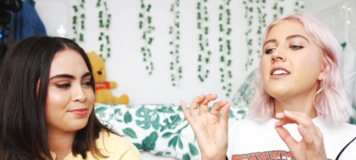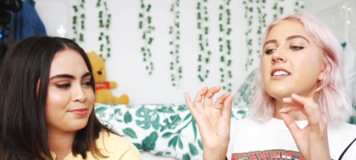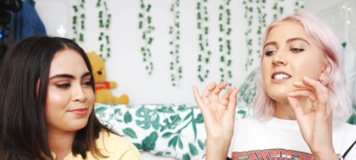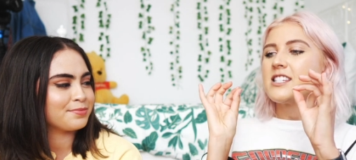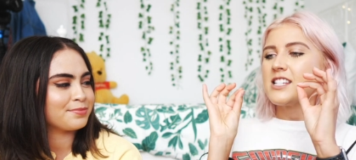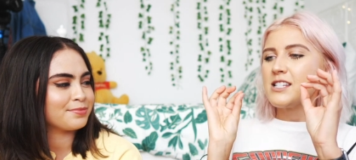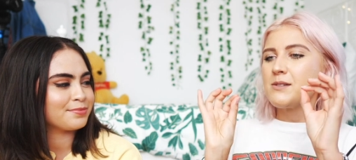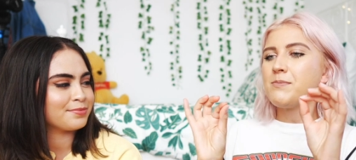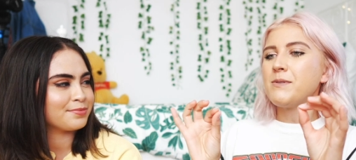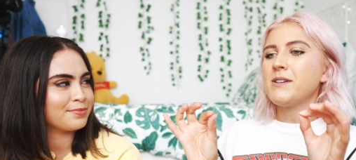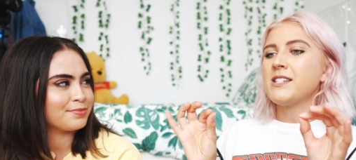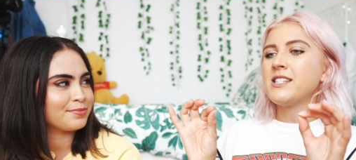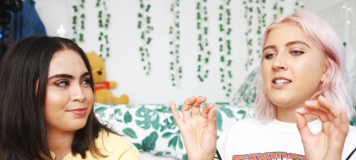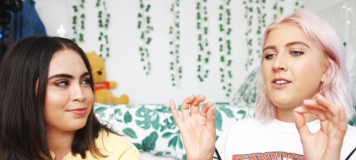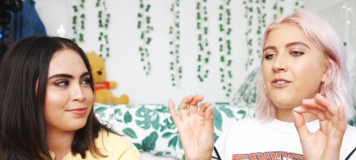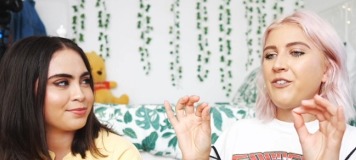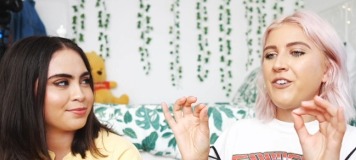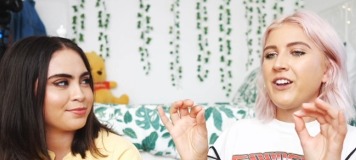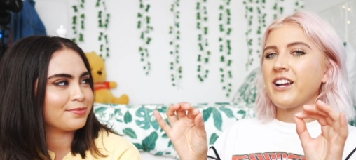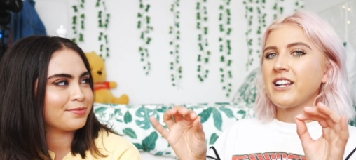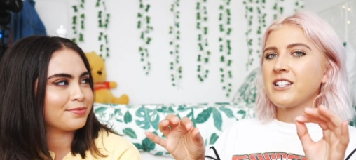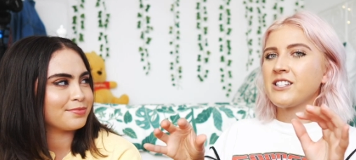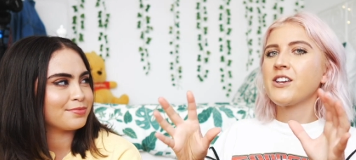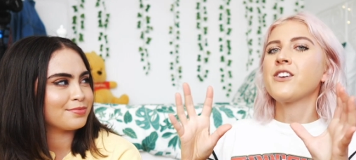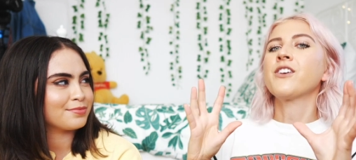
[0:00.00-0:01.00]

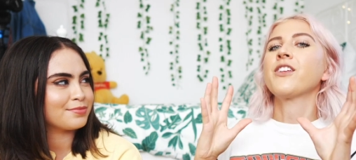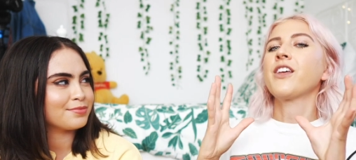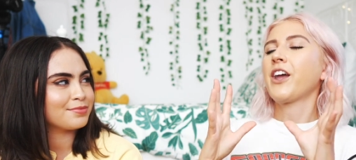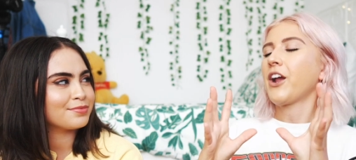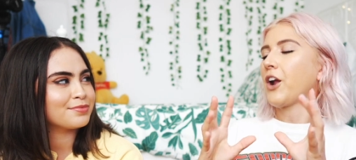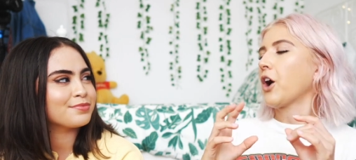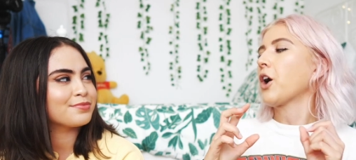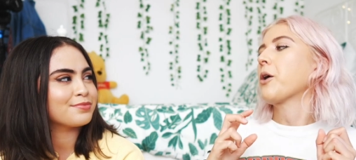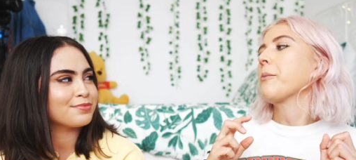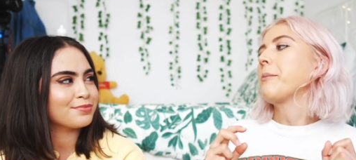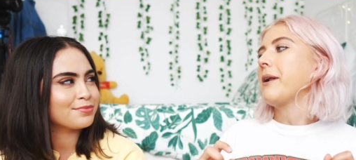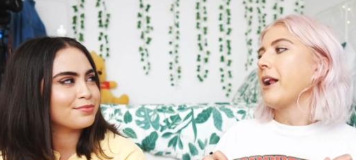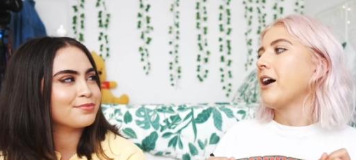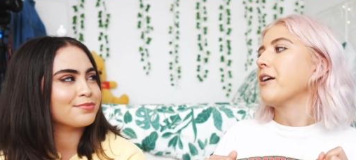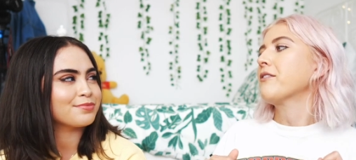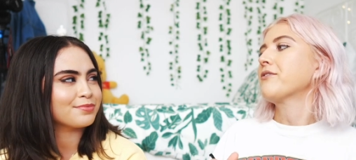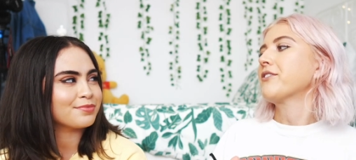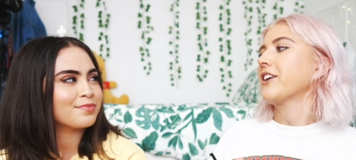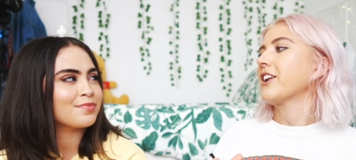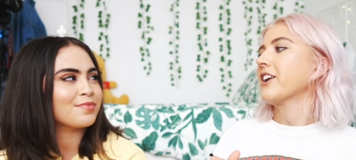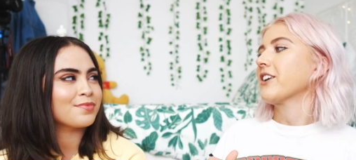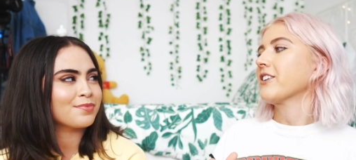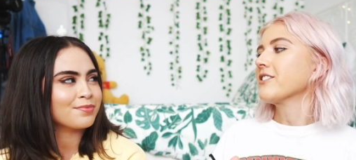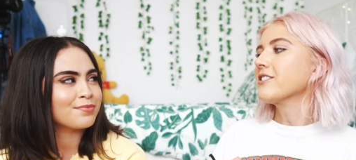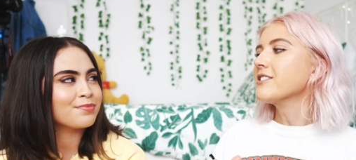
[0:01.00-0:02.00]
Speaker 1: specific to like Urban
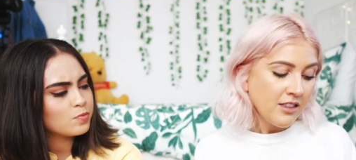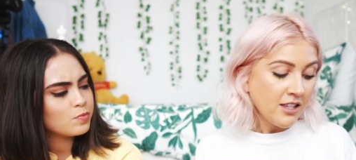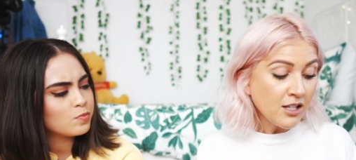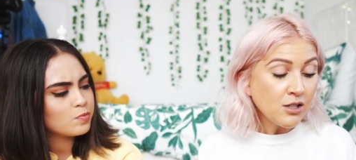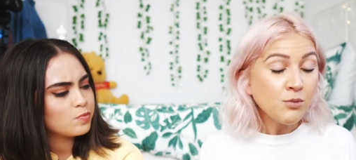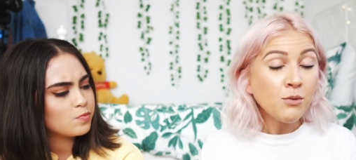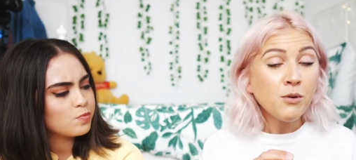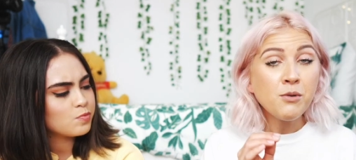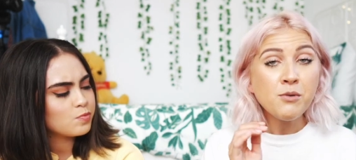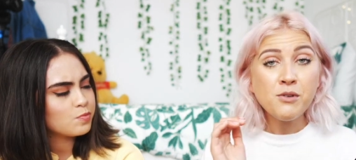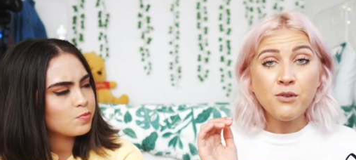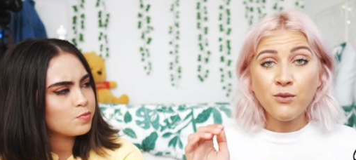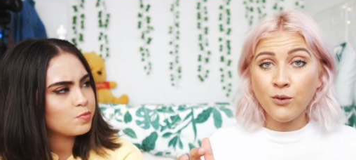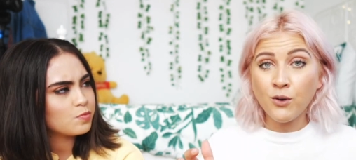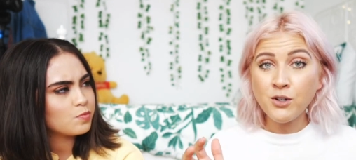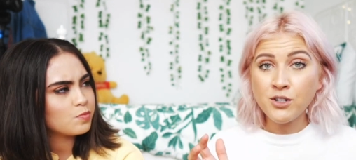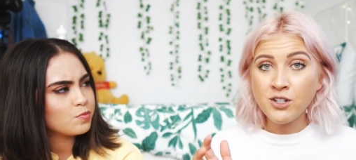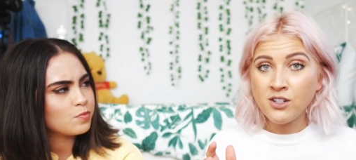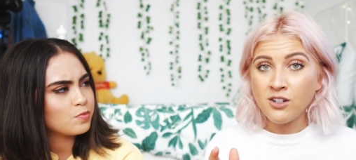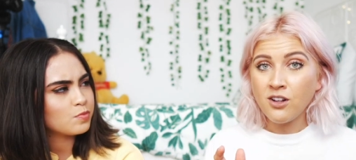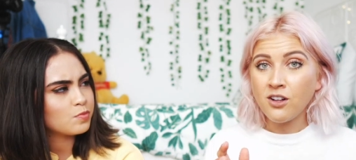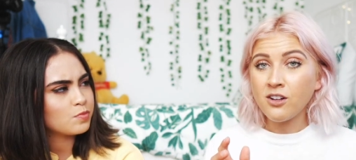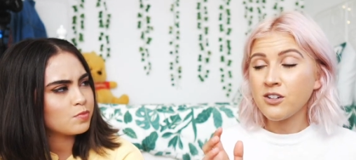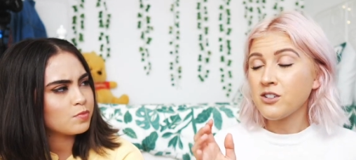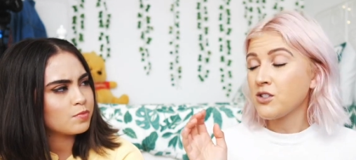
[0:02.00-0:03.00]
Outfitters. This one was
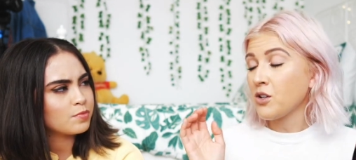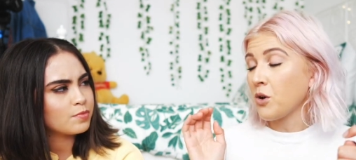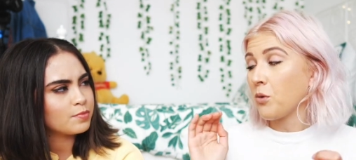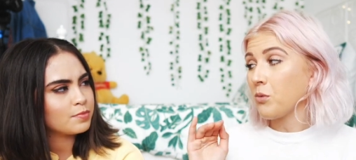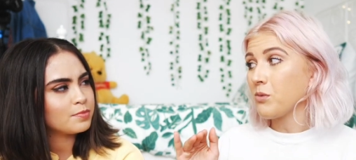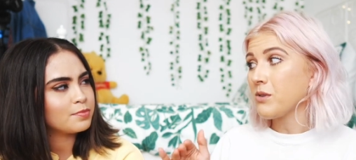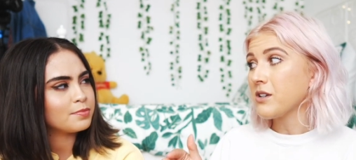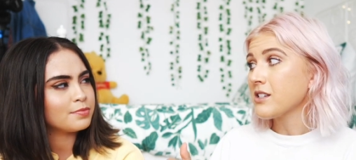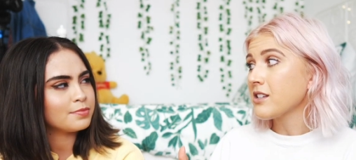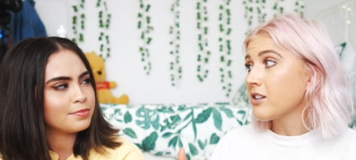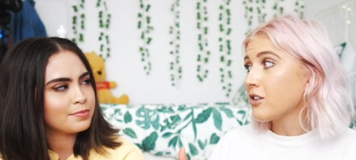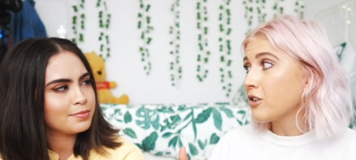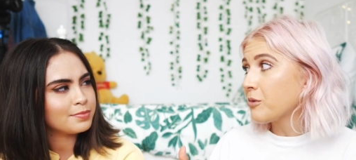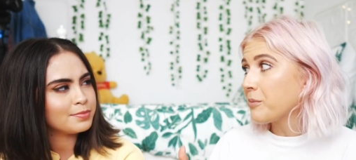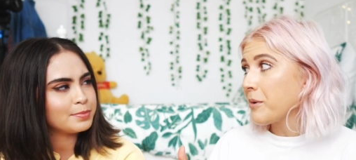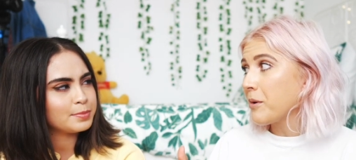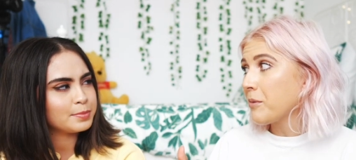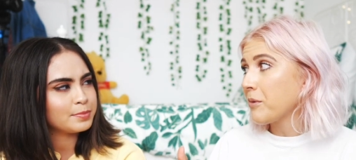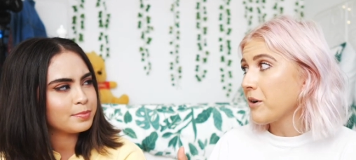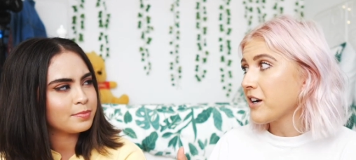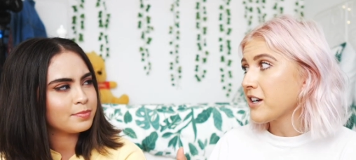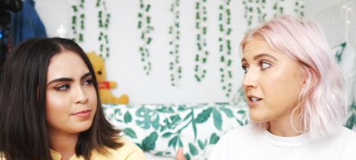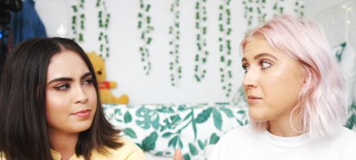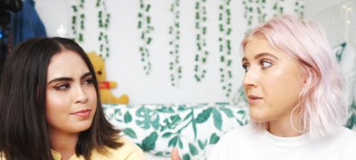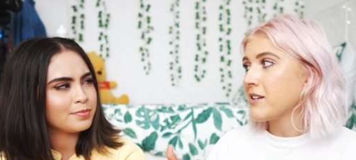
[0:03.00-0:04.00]
fourteen dollars, so it was a little
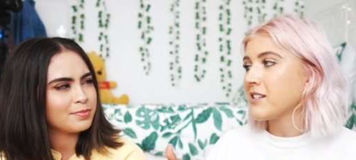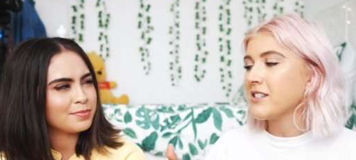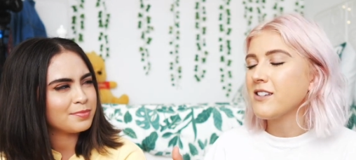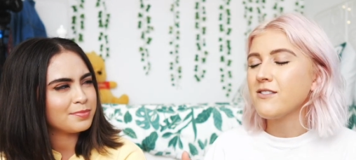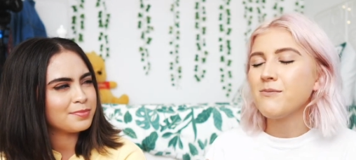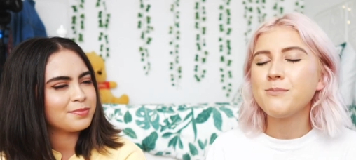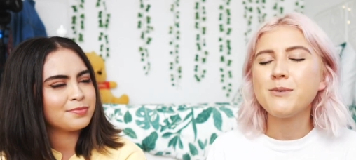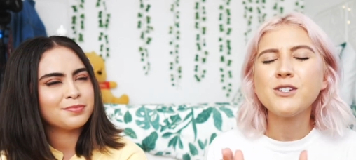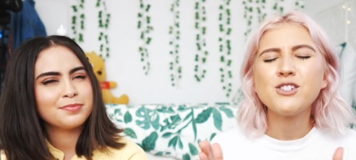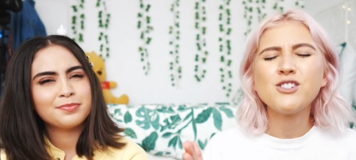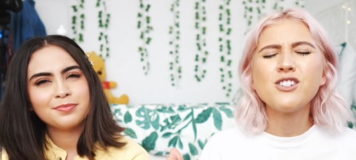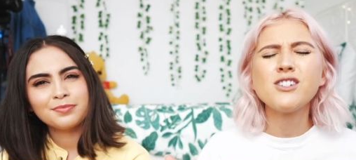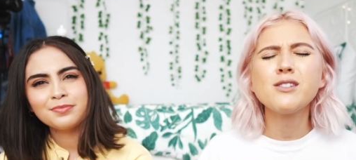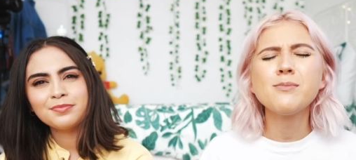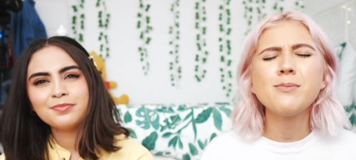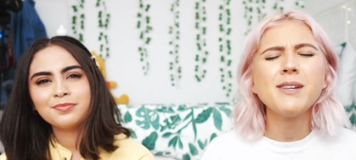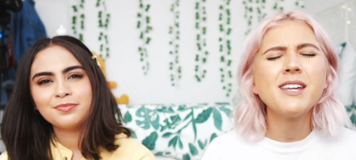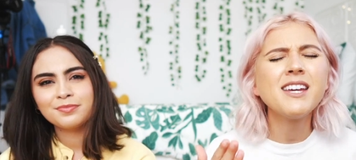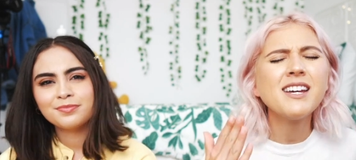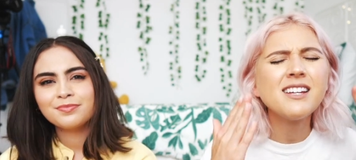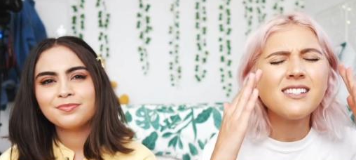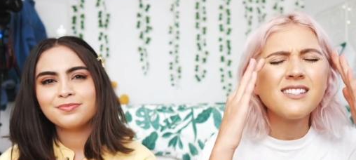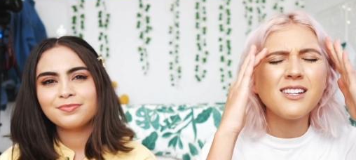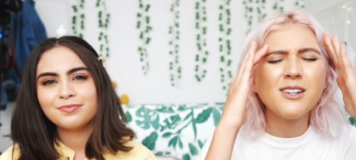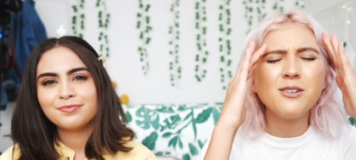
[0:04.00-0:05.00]
bit more expensive, but just
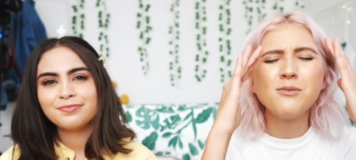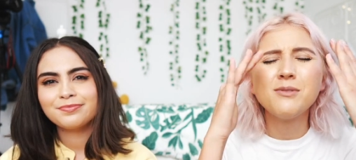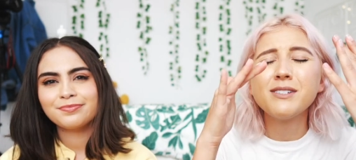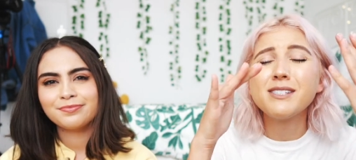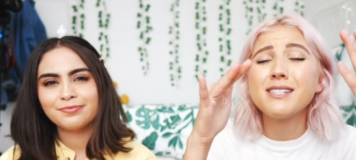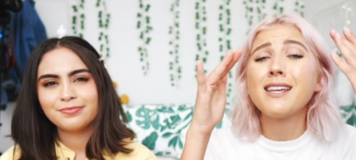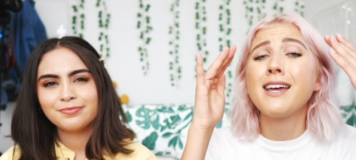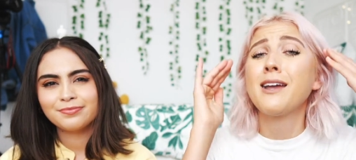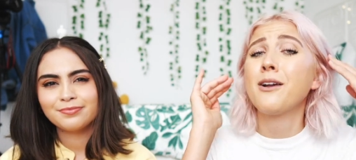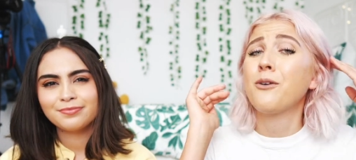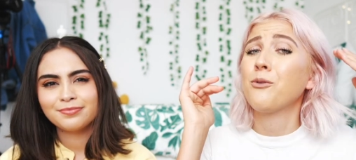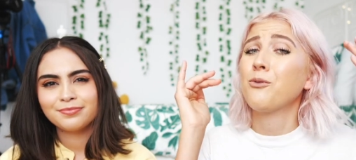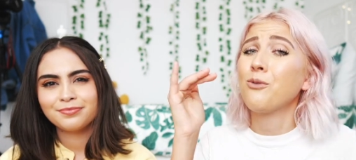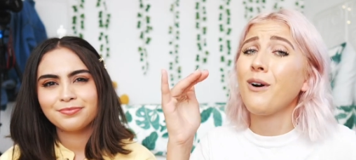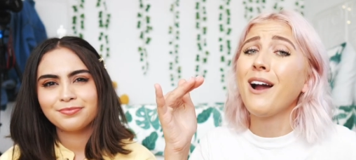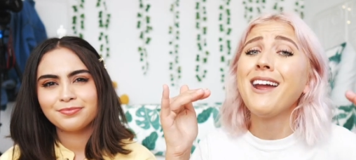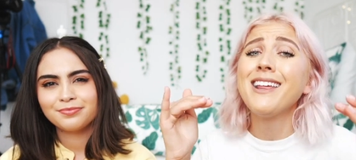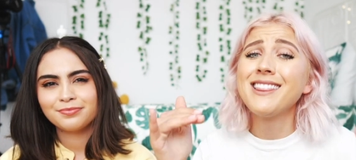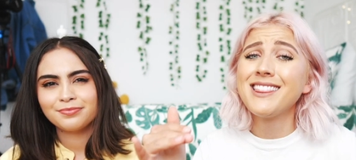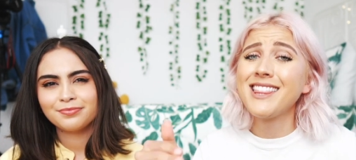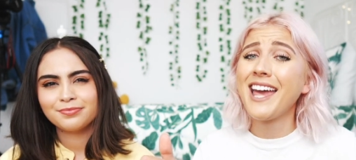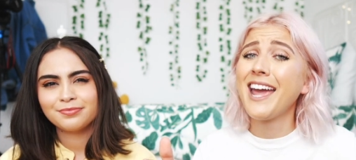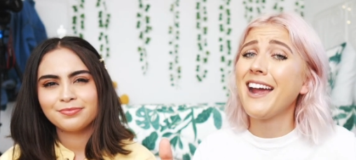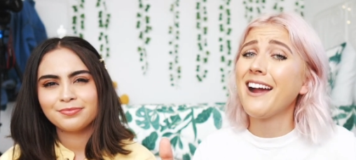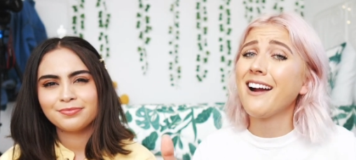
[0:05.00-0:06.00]
because it was like
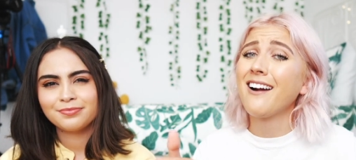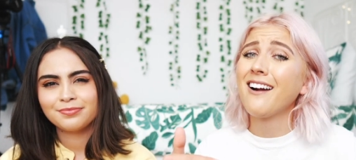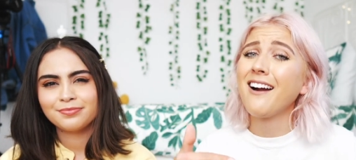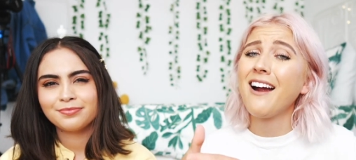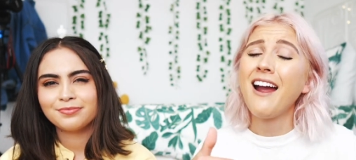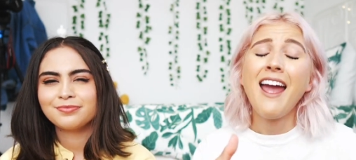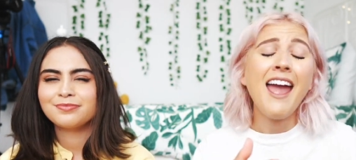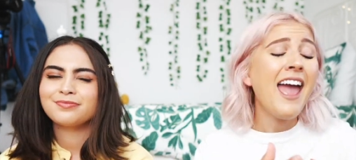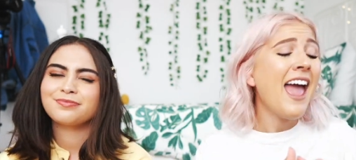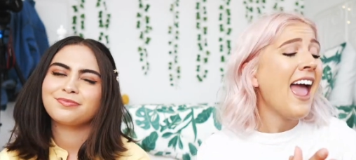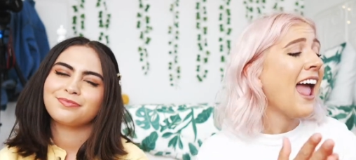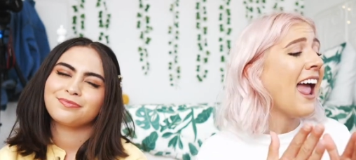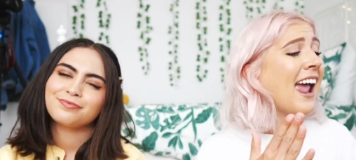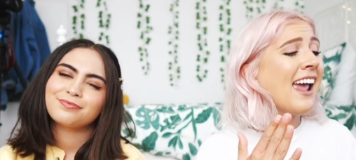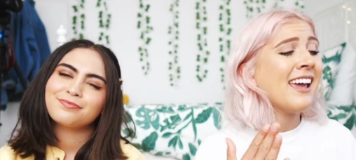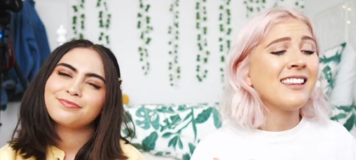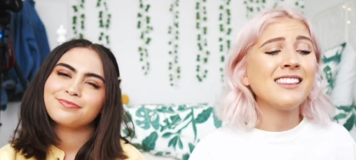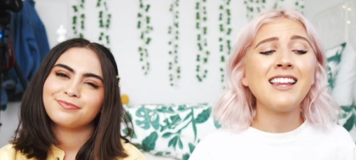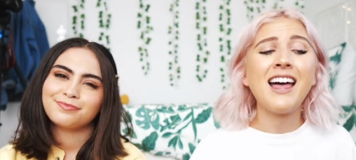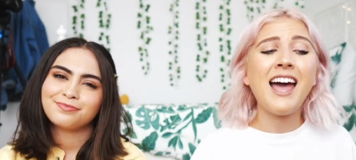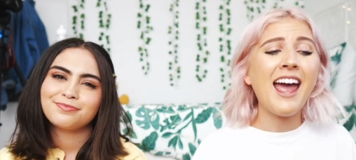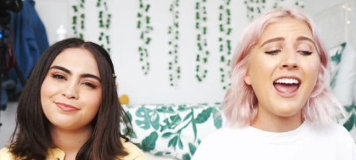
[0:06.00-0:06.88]
right there and